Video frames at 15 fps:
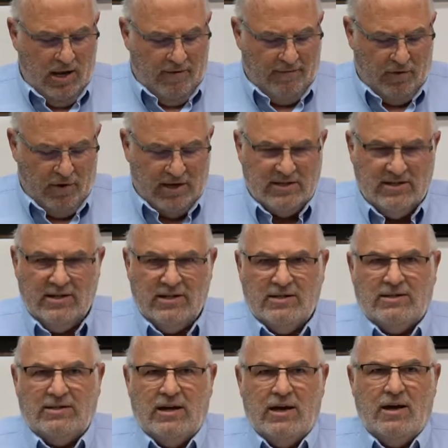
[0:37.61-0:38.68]
For
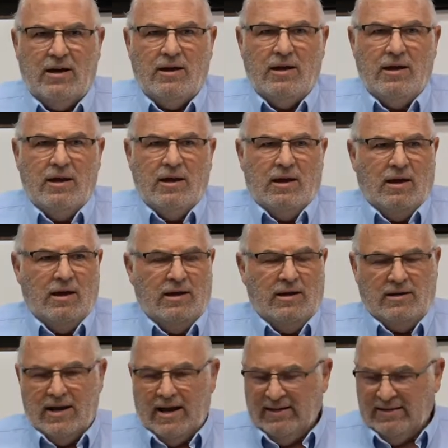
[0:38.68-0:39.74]
instance,
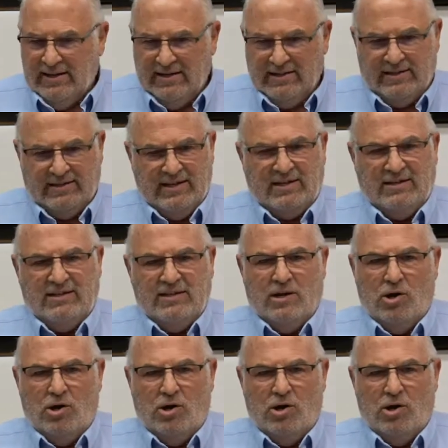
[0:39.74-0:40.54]
in 1960,